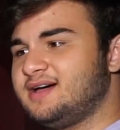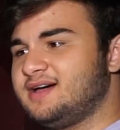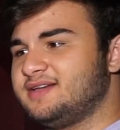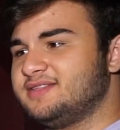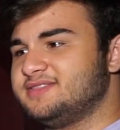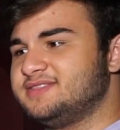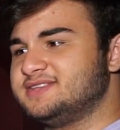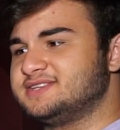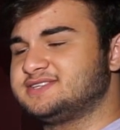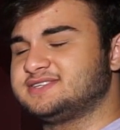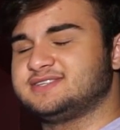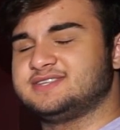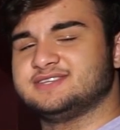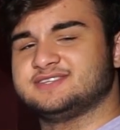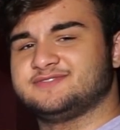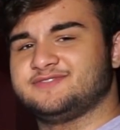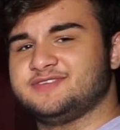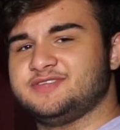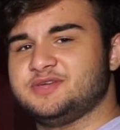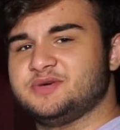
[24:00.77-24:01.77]
This
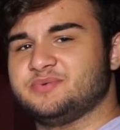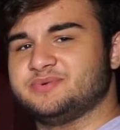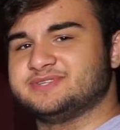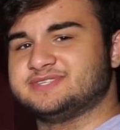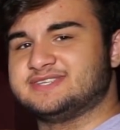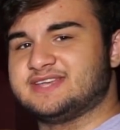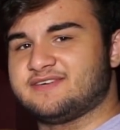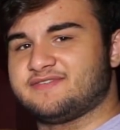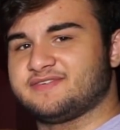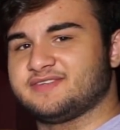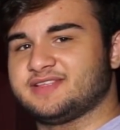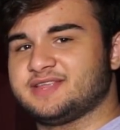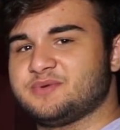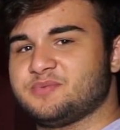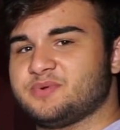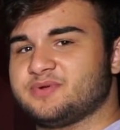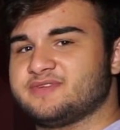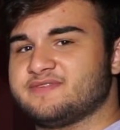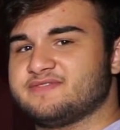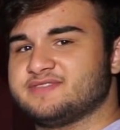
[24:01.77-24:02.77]
video was definitely
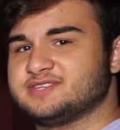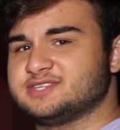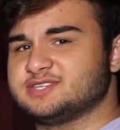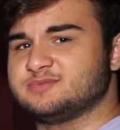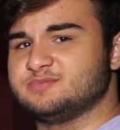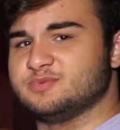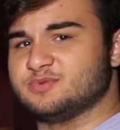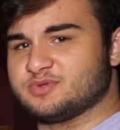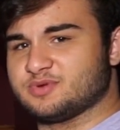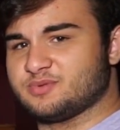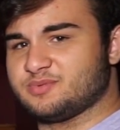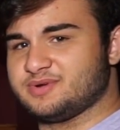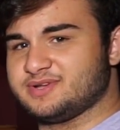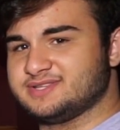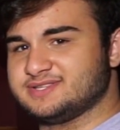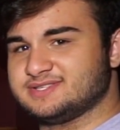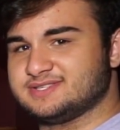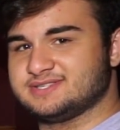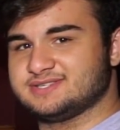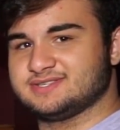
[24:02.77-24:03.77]
one of the smoother
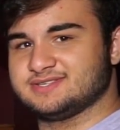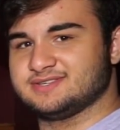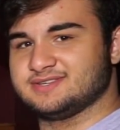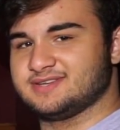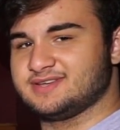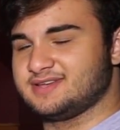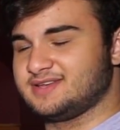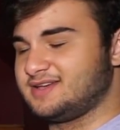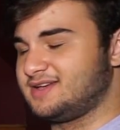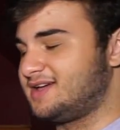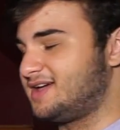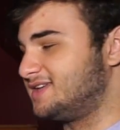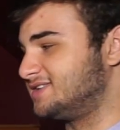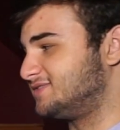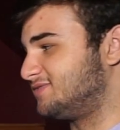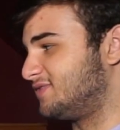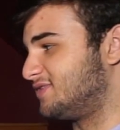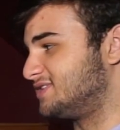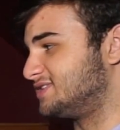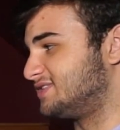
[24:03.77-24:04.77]
ones as
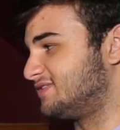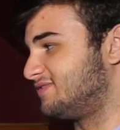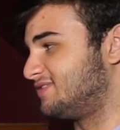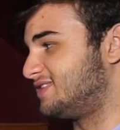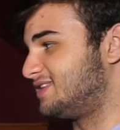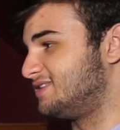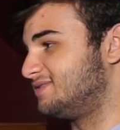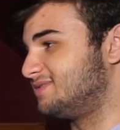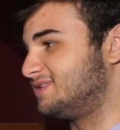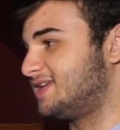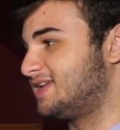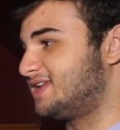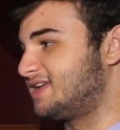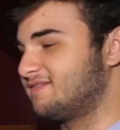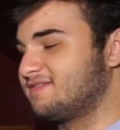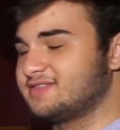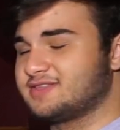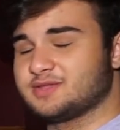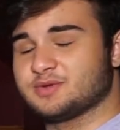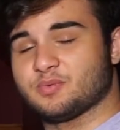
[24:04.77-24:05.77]
far as getting
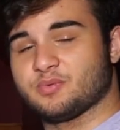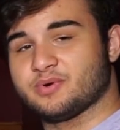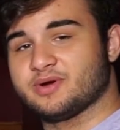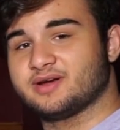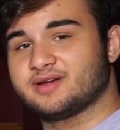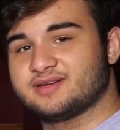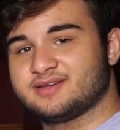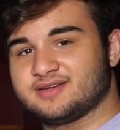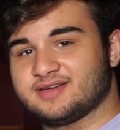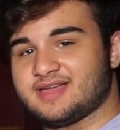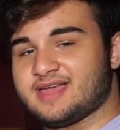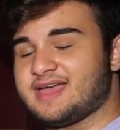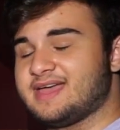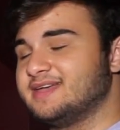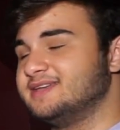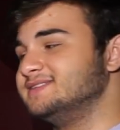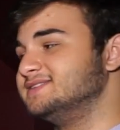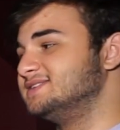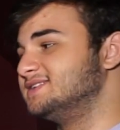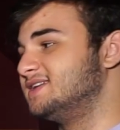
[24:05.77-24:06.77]
everything to work,
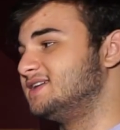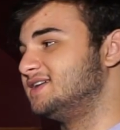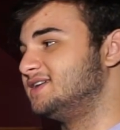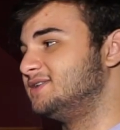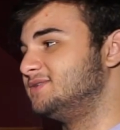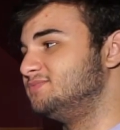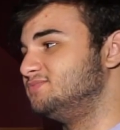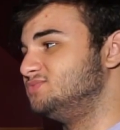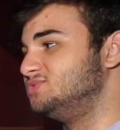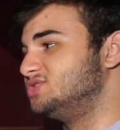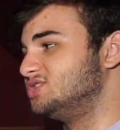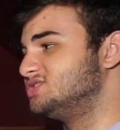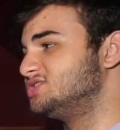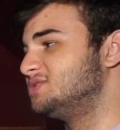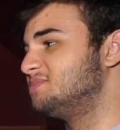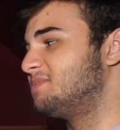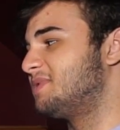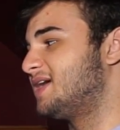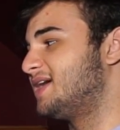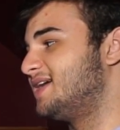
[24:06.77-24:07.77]
and
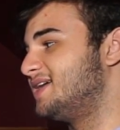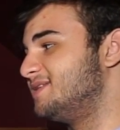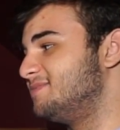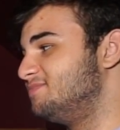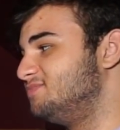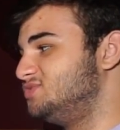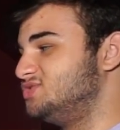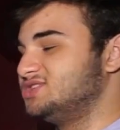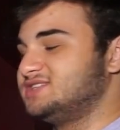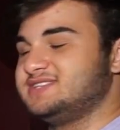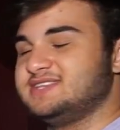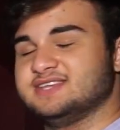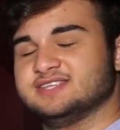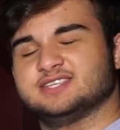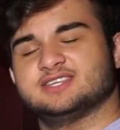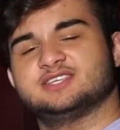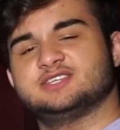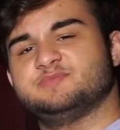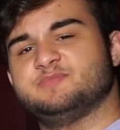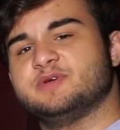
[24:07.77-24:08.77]
judging by just the
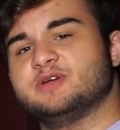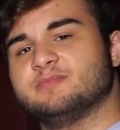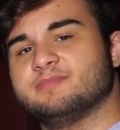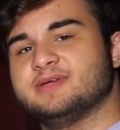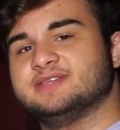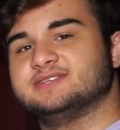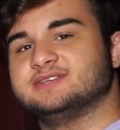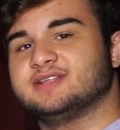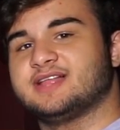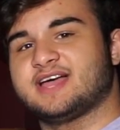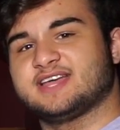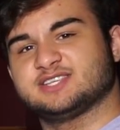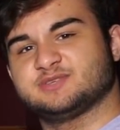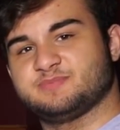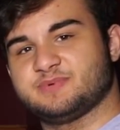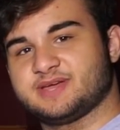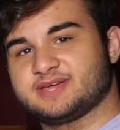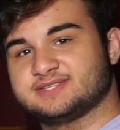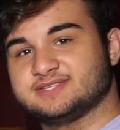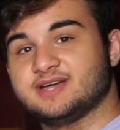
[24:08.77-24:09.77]
experimental
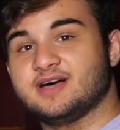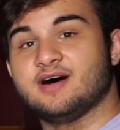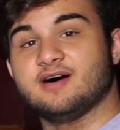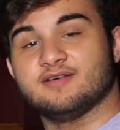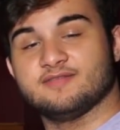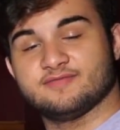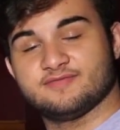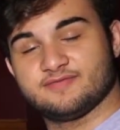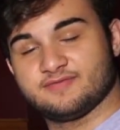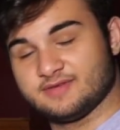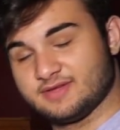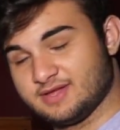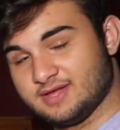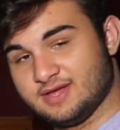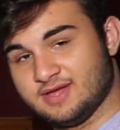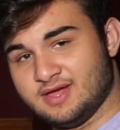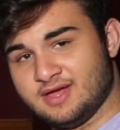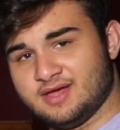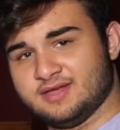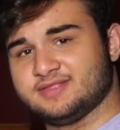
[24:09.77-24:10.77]
aspect of
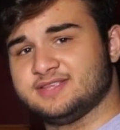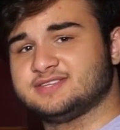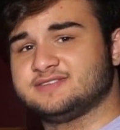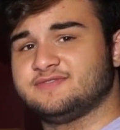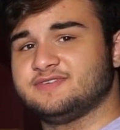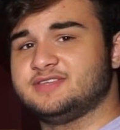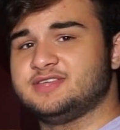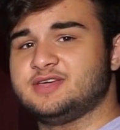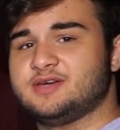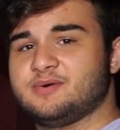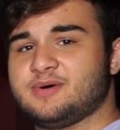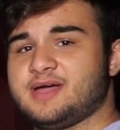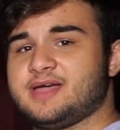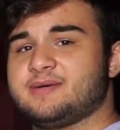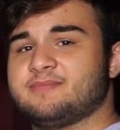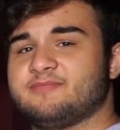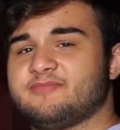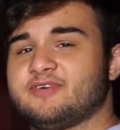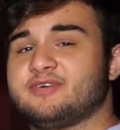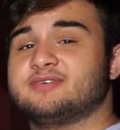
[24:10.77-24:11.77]
this video, I
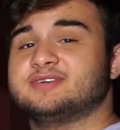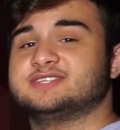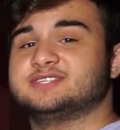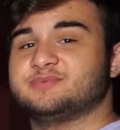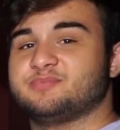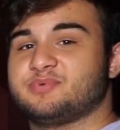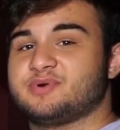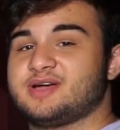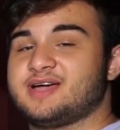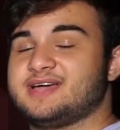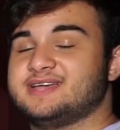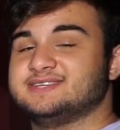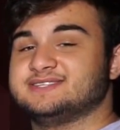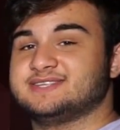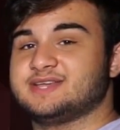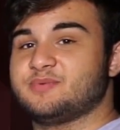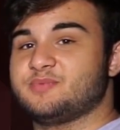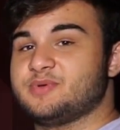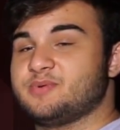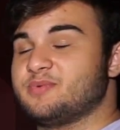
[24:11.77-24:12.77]
am very surprised
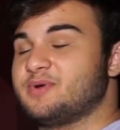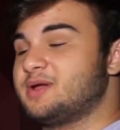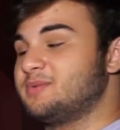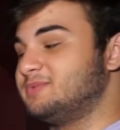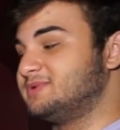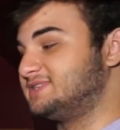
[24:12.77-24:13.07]
that we were